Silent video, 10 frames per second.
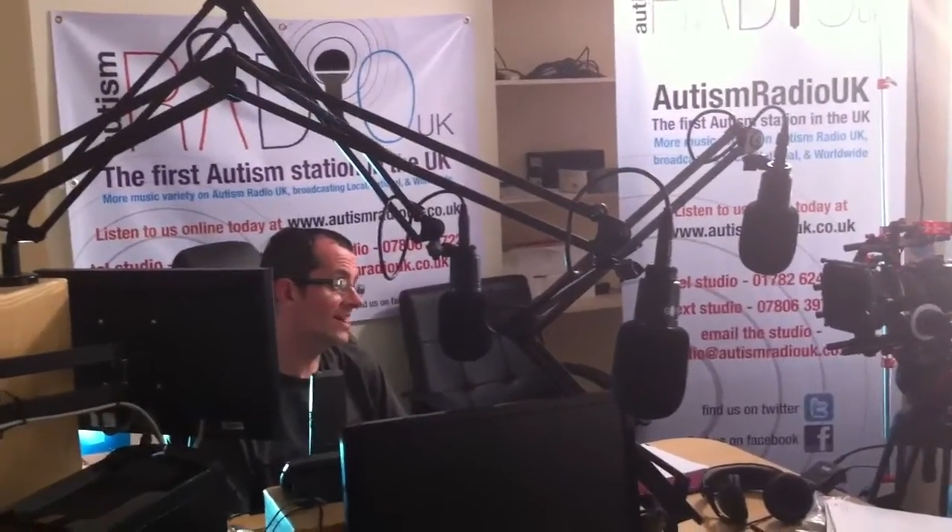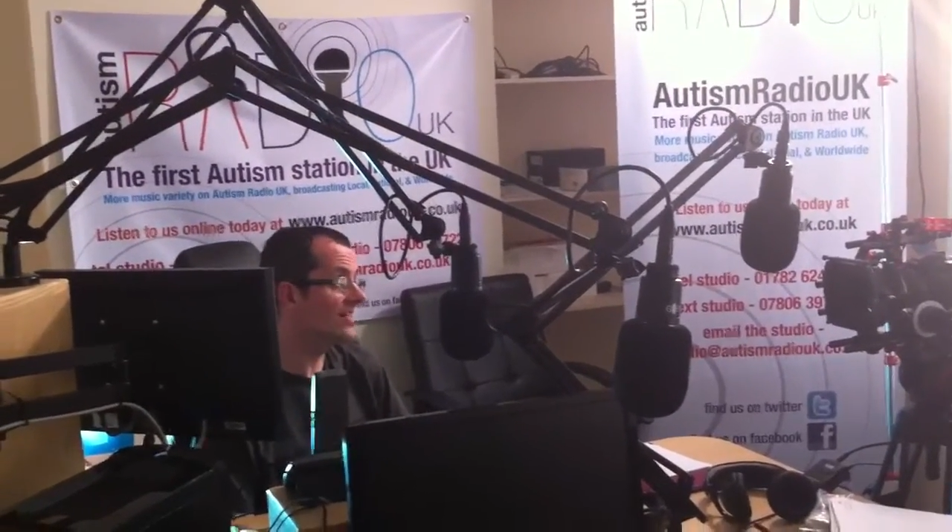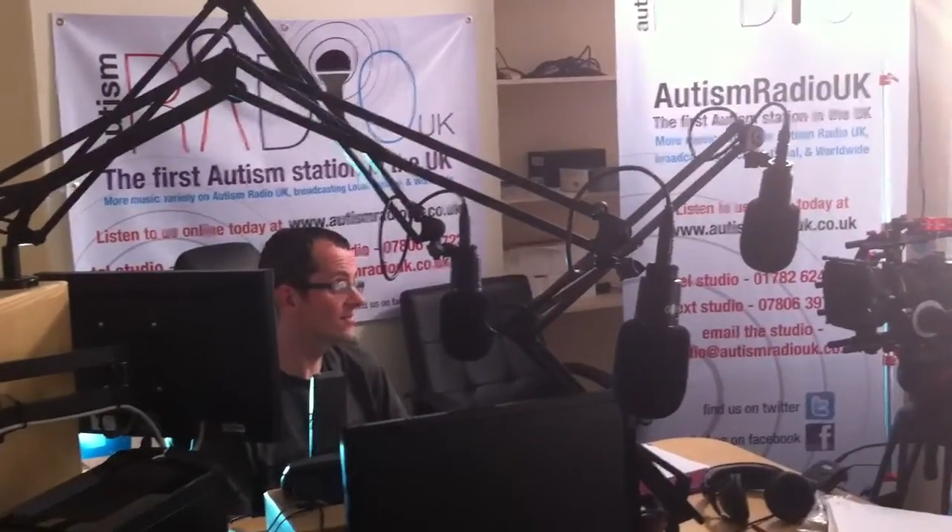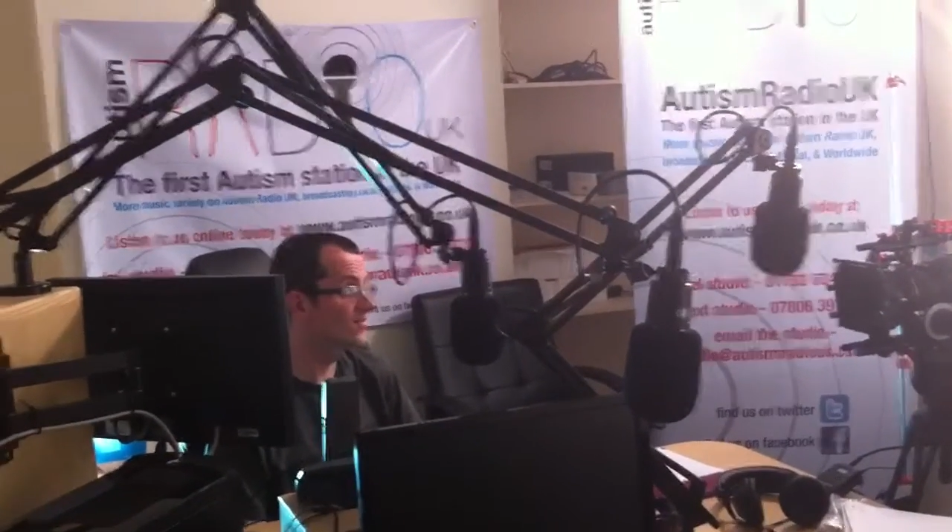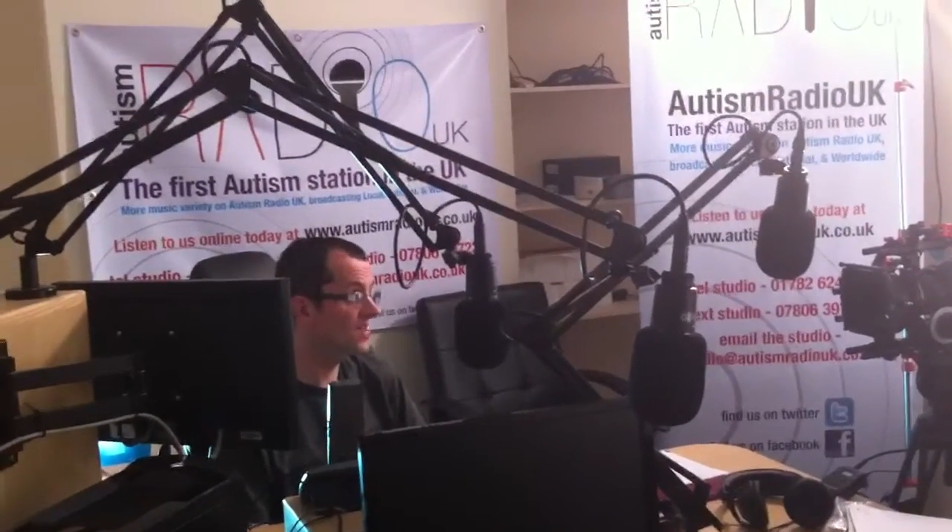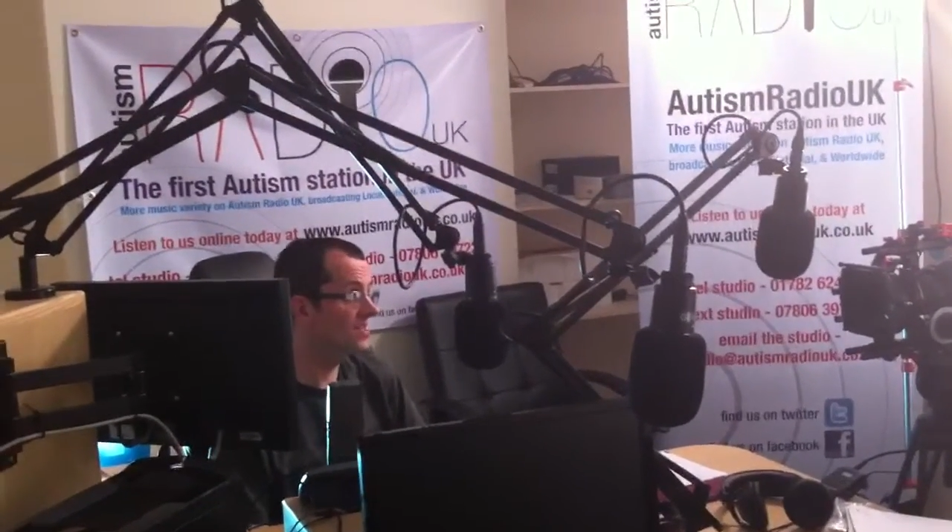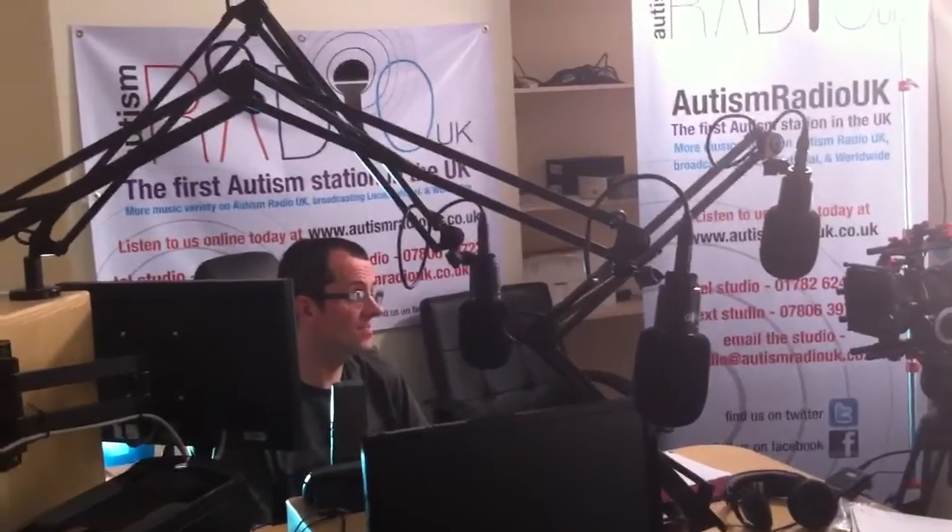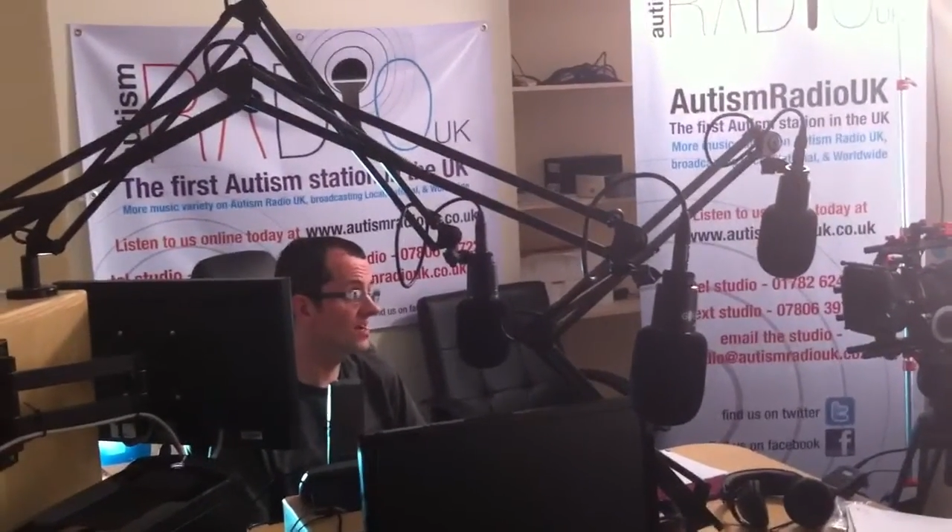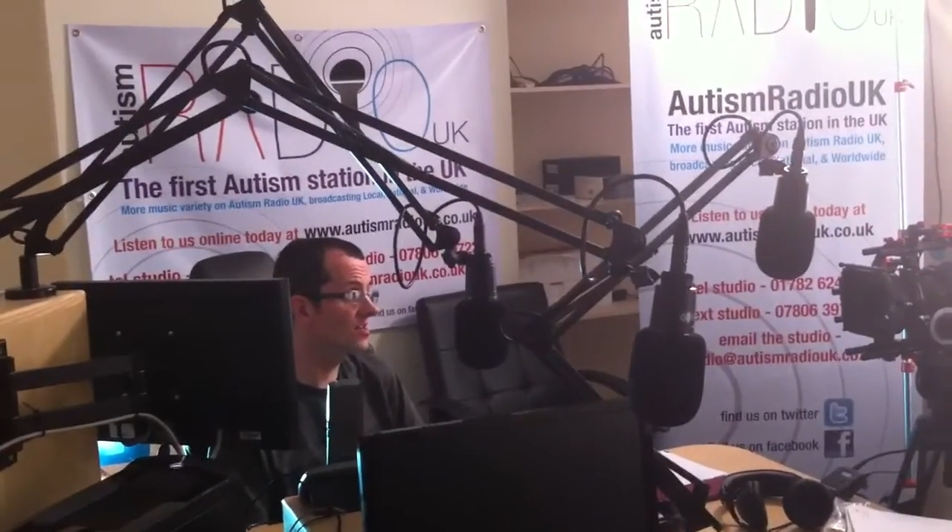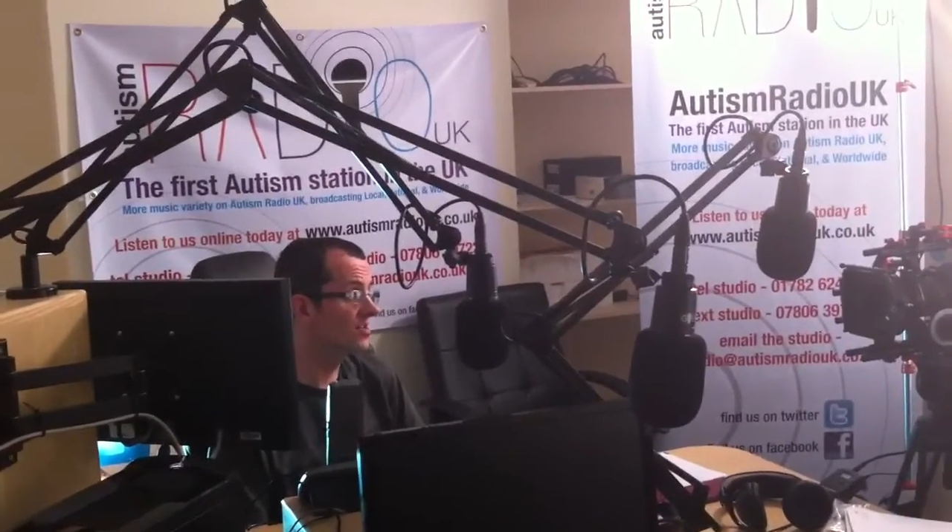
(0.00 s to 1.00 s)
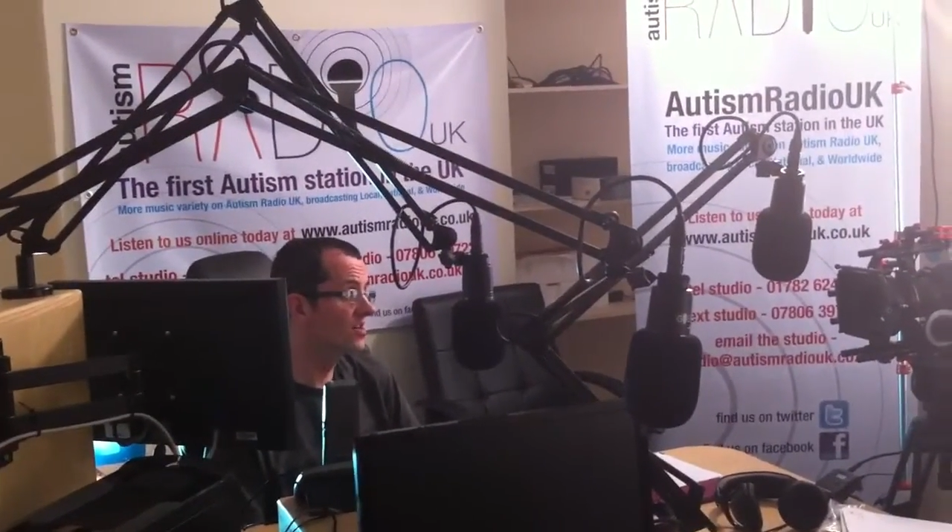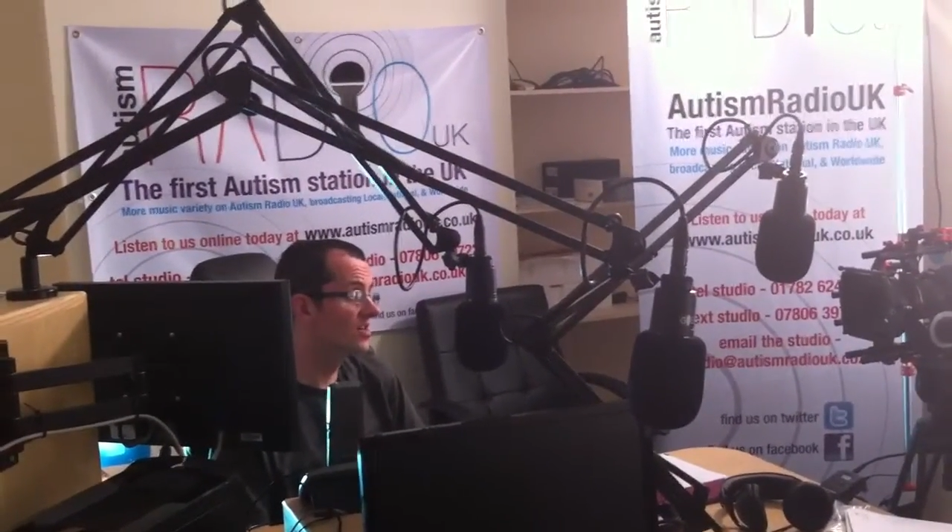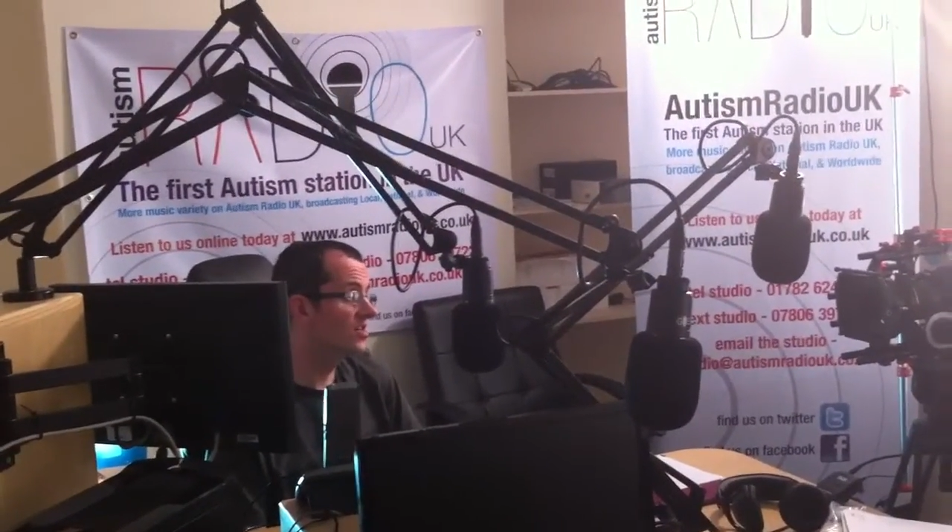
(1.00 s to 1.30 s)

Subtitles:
male and female,